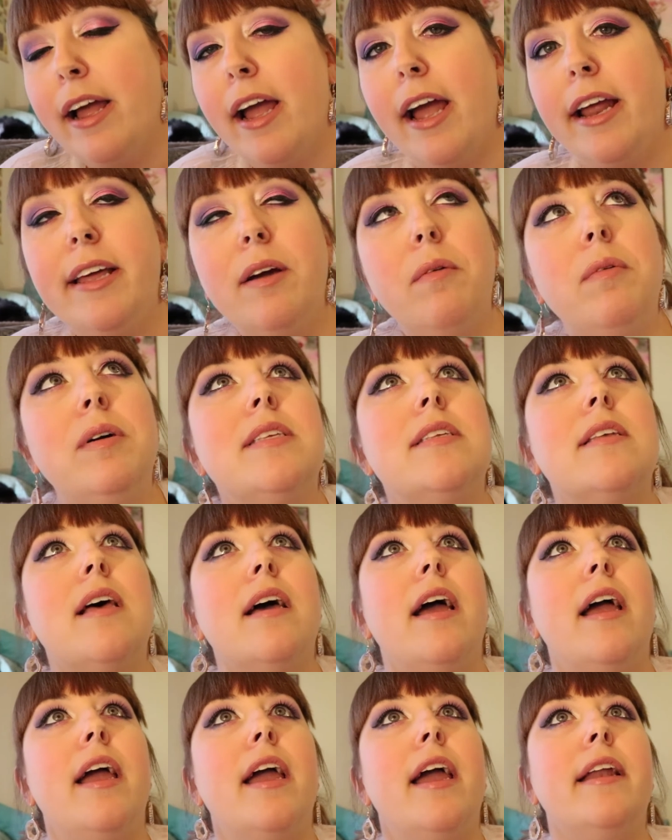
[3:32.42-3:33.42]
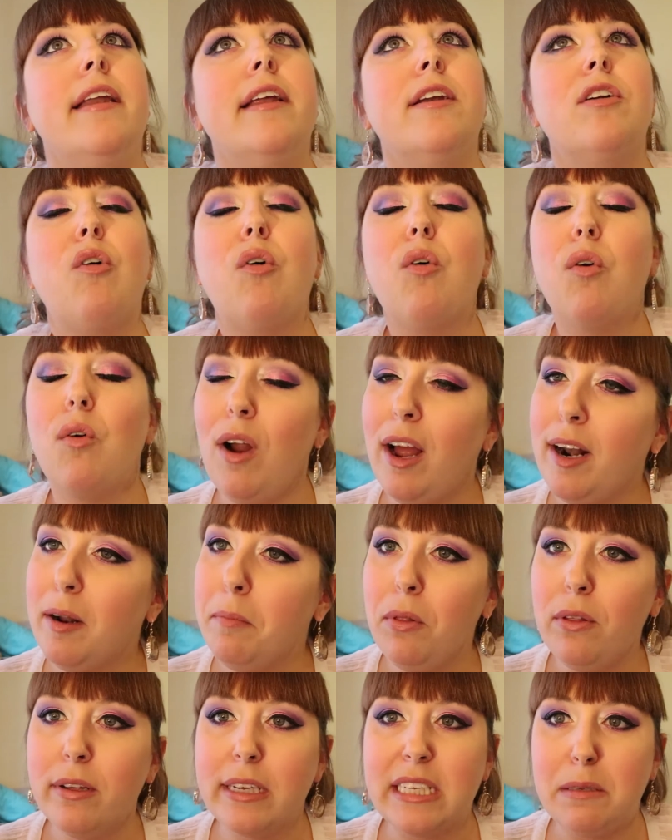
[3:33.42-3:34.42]
And it was an
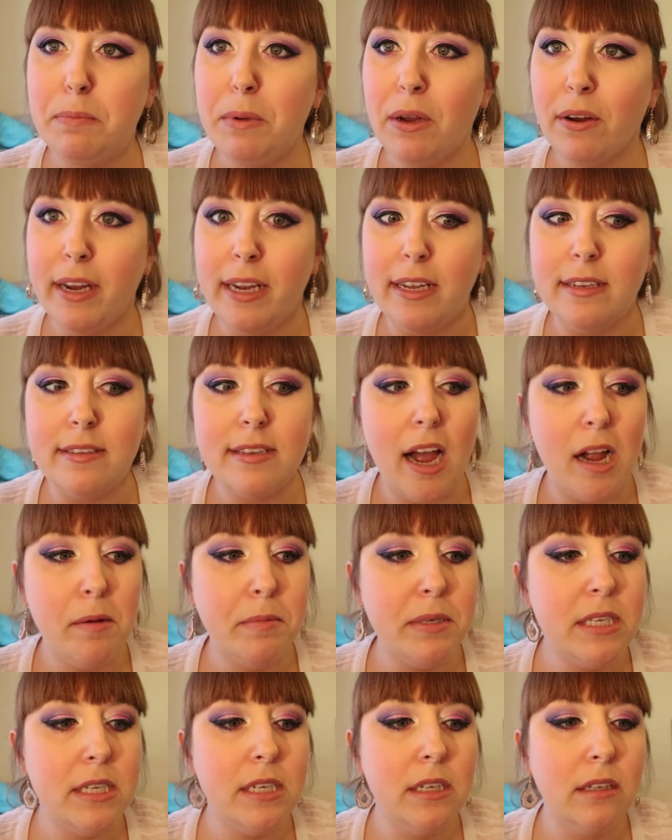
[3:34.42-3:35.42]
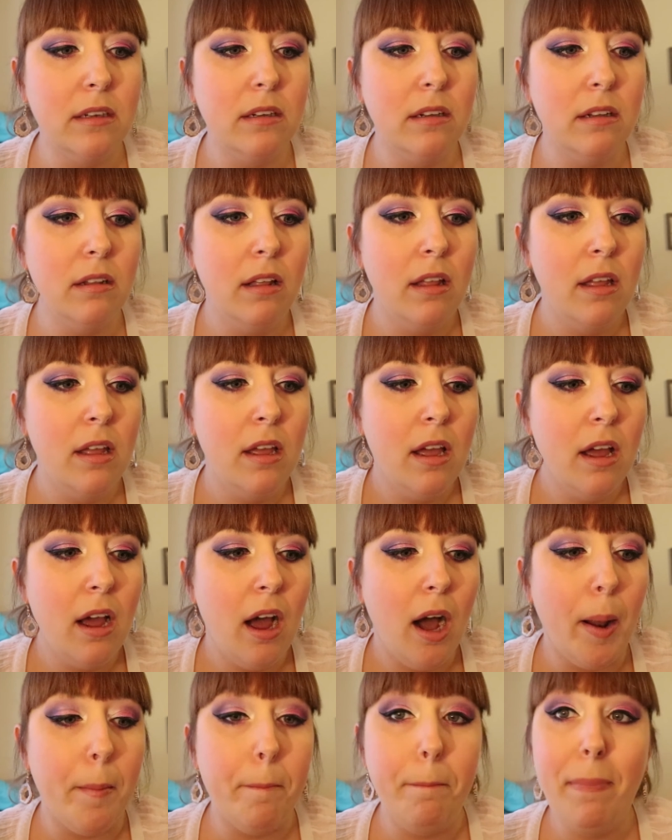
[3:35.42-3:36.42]
incredible experience. I'm still
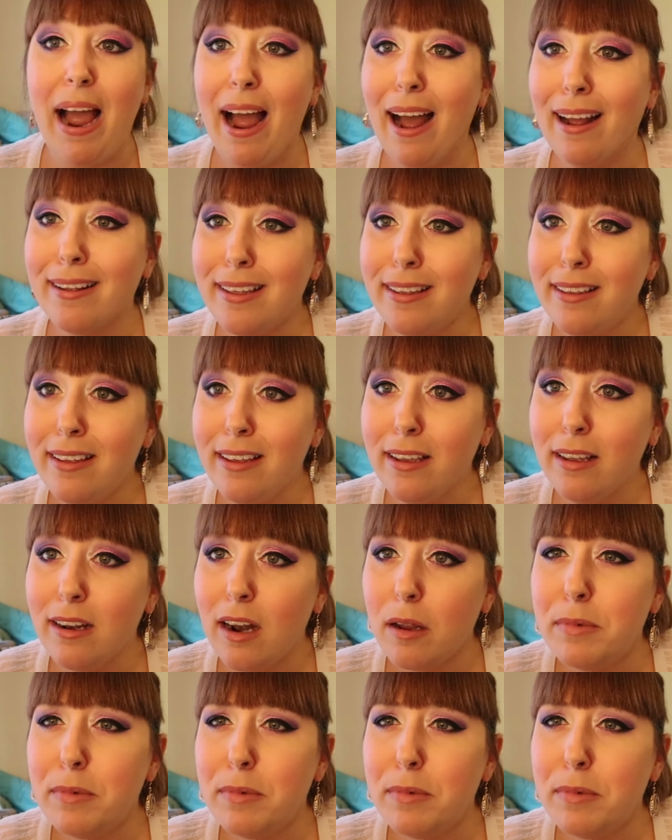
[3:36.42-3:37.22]
unpacking it.